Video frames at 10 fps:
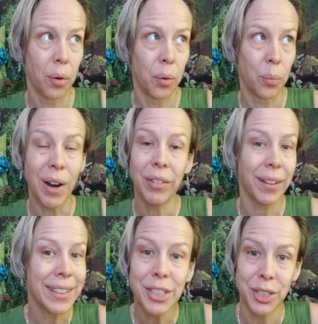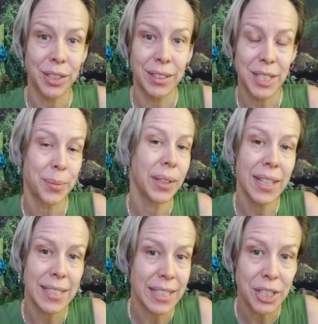revelation, this
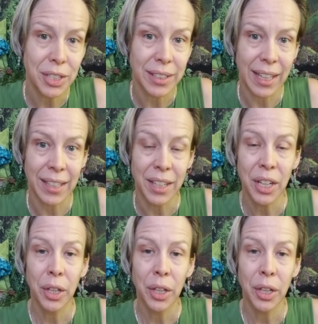realization that,